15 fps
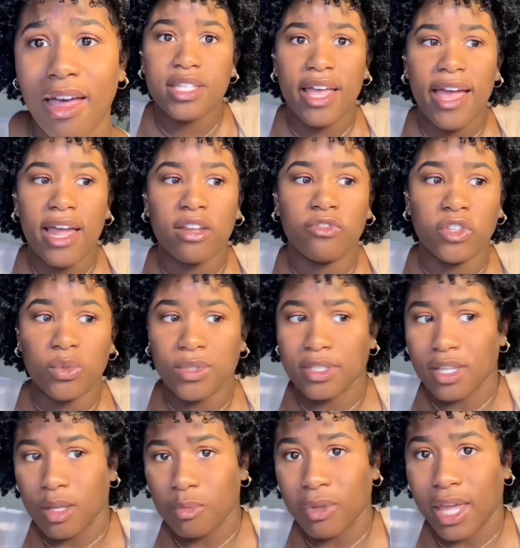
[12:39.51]
I had a few
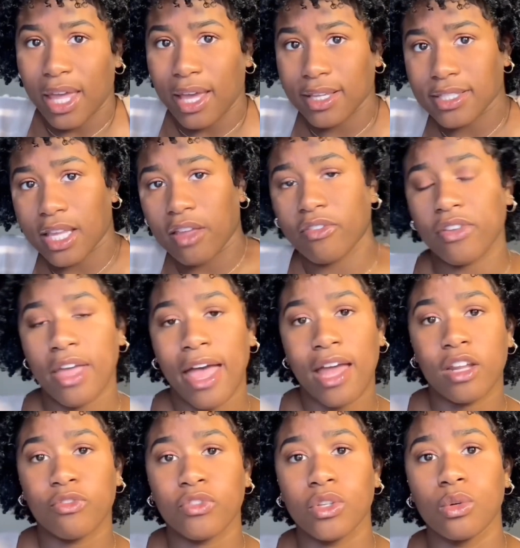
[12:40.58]
setbacks. I've had a
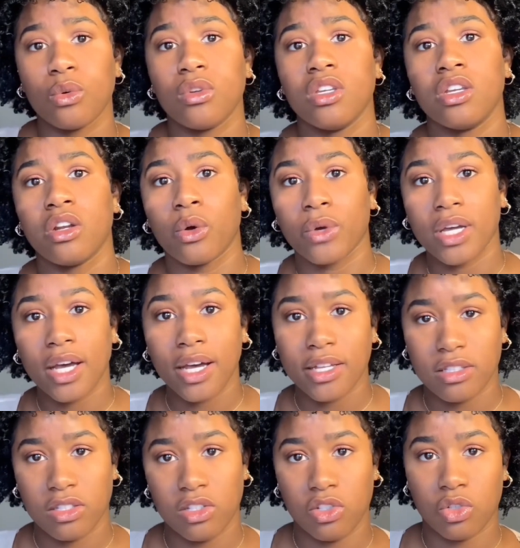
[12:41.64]
few, you know,
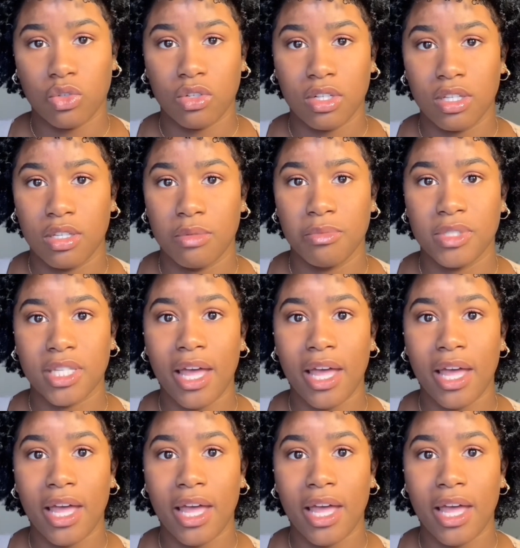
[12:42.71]
cuts and trims.